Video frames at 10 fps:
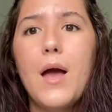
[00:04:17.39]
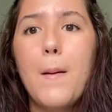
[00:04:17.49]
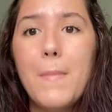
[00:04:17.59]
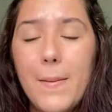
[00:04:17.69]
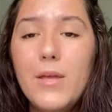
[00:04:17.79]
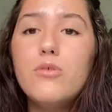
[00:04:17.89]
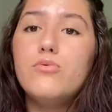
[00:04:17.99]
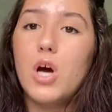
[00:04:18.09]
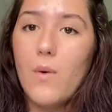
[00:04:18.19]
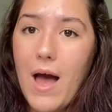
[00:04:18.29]
you
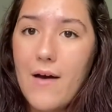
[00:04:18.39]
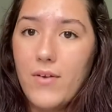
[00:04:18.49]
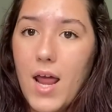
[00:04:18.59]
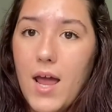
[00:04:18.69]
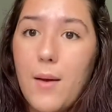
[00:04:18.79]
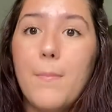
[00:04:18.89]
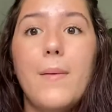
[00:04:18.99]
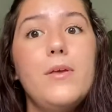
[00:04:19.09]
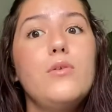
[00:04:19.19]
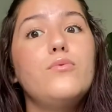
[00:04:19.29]
don't have an A.
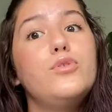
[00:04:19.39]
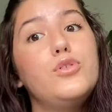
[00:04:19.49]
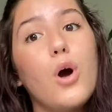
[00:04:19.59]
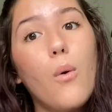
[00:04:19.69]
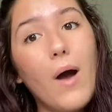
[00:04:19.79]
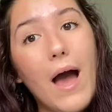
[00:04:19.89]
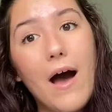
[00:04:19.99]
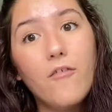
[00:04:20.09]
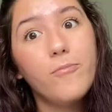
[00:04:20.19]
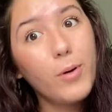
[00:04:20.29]
Maybe you don't
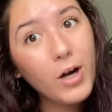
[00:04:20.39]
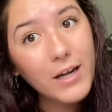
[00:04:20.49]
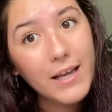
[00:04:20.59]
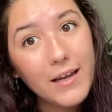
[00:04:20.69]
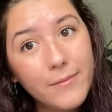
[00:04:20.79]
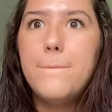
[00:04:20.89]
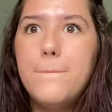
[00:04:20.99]
have Bernie.